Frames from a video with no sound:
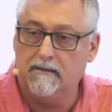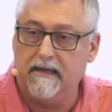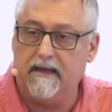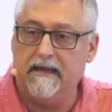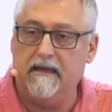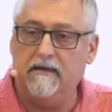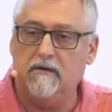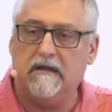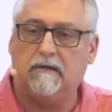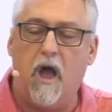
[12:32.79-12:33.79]
Now, he,
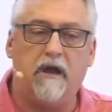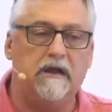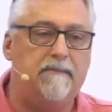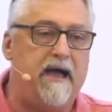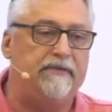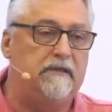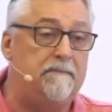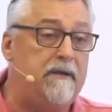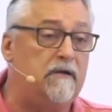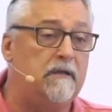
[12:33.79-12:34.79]
you're not talking about the
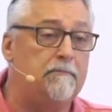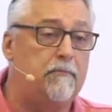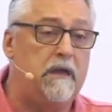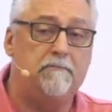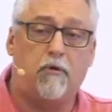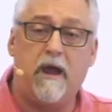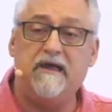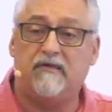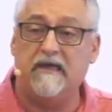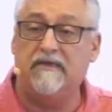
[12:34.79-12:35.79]
typical em
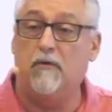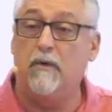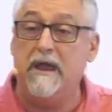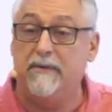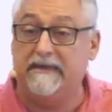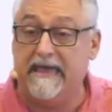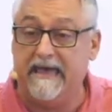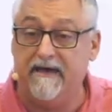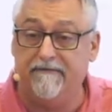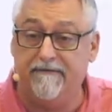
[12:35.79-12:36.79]
embracing that we would
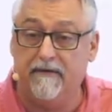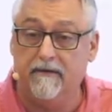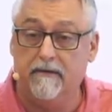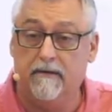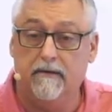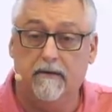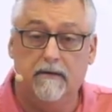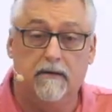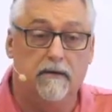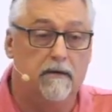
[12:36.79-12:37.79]
give
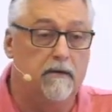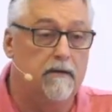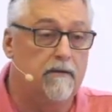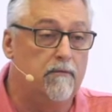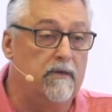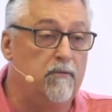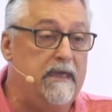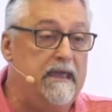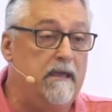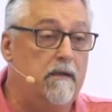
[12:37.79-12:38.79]
when
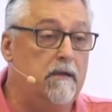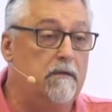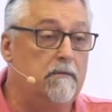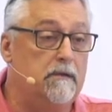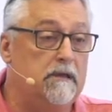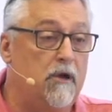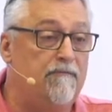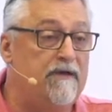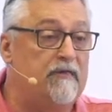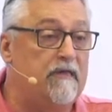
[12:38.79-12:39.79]
we, uh, you
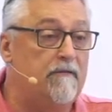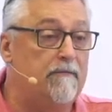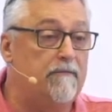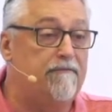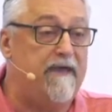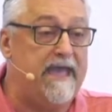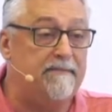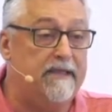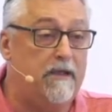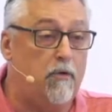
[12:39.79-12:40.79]
know, visit
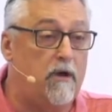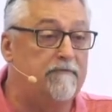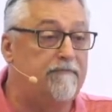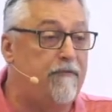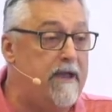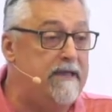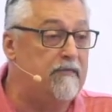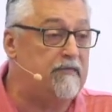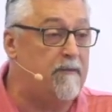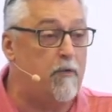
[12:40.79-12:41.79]
family or a
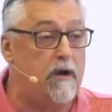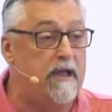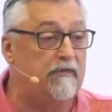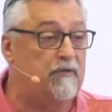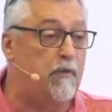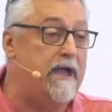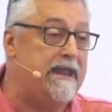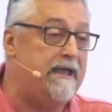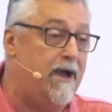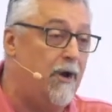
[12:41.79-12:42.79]
friend somewhere else and we're
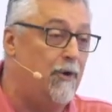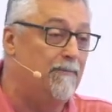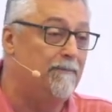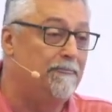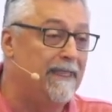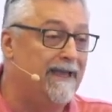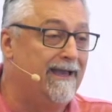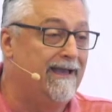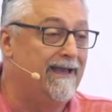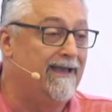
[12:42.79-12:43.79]
heading home
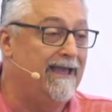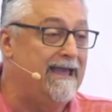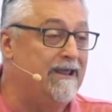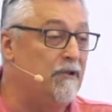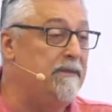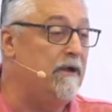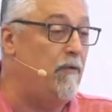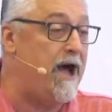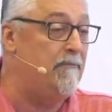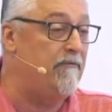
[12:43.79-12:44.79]
and it'll be a
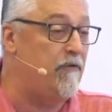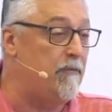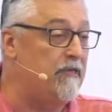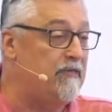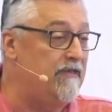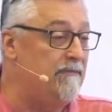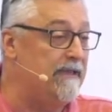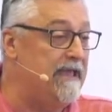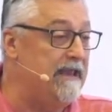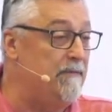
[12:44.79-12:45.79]
while before we see them
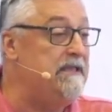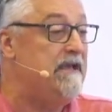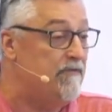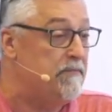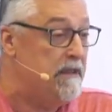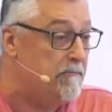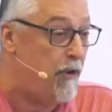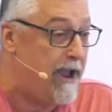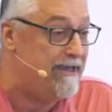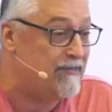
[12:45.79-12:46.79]
again. And we give an
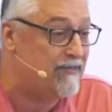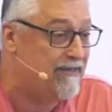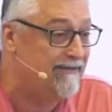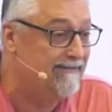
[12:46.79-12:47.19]
embrace.